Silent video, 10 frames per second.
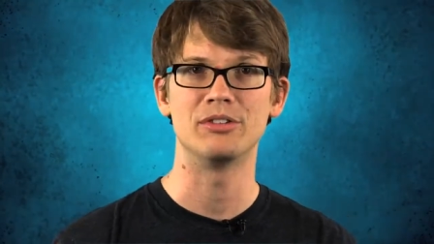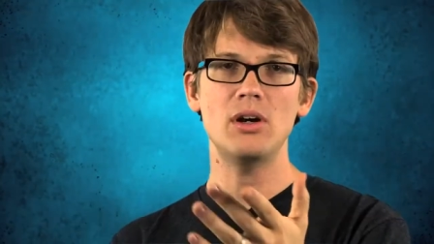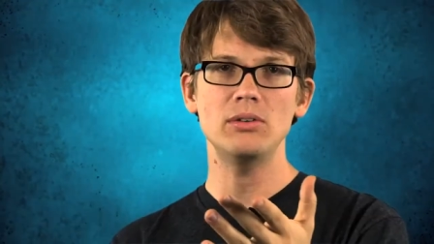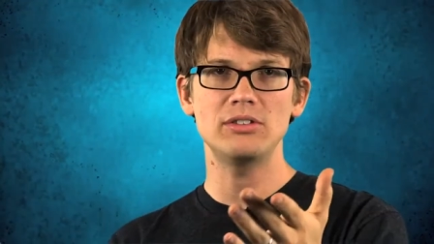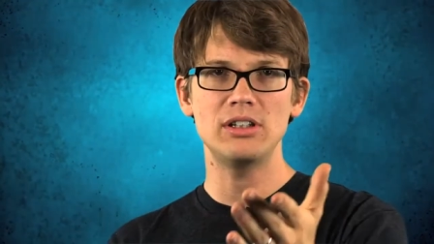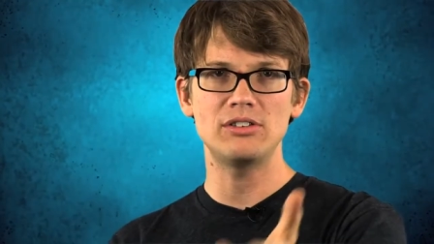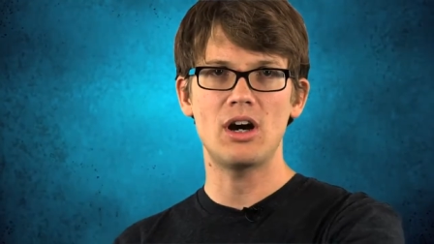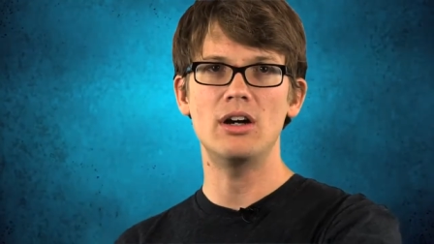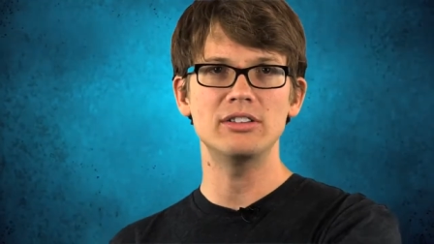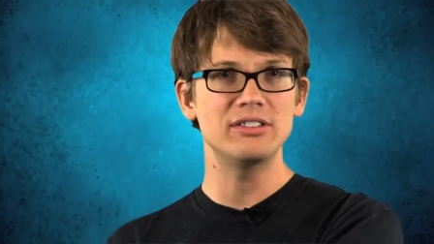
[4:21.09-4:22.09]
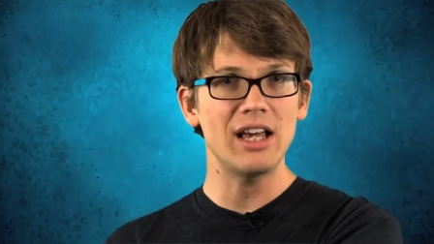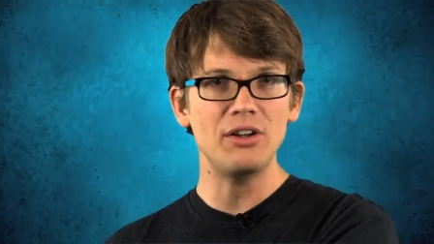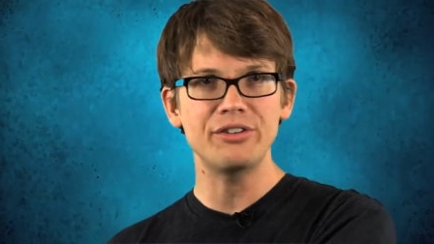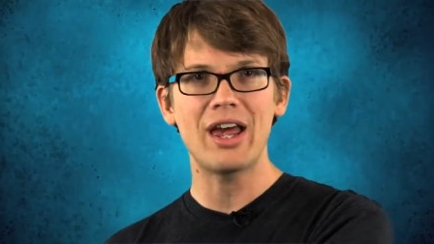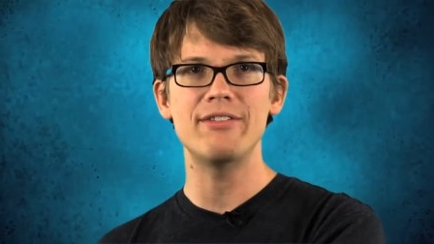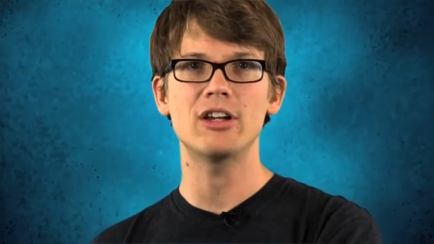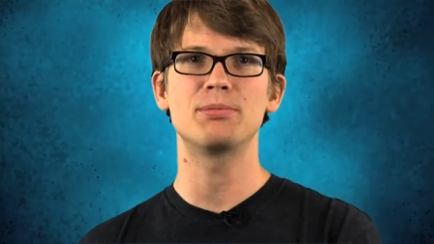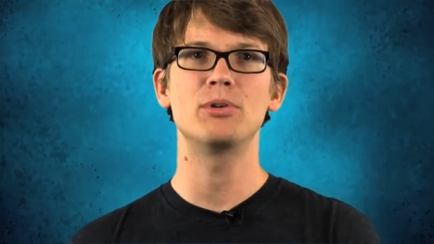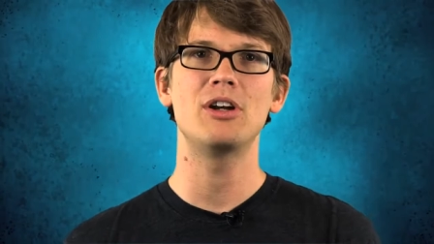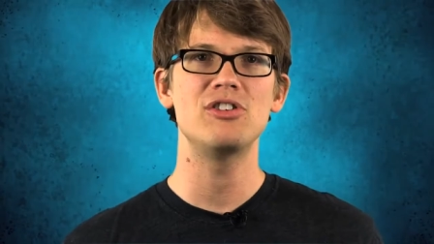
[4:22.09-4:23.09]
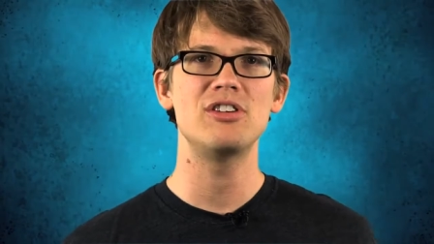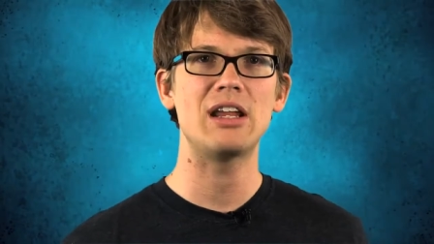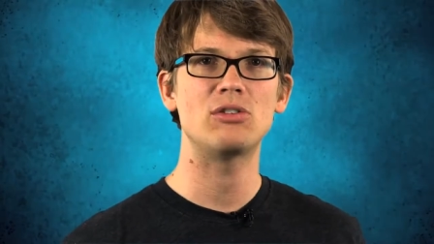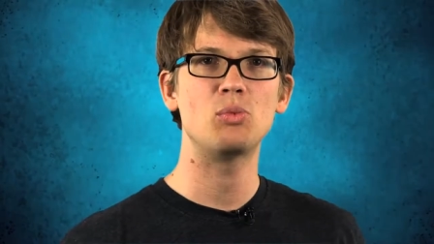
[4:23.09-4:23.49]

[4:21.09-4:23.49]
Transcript: So since our cells have expiration dates,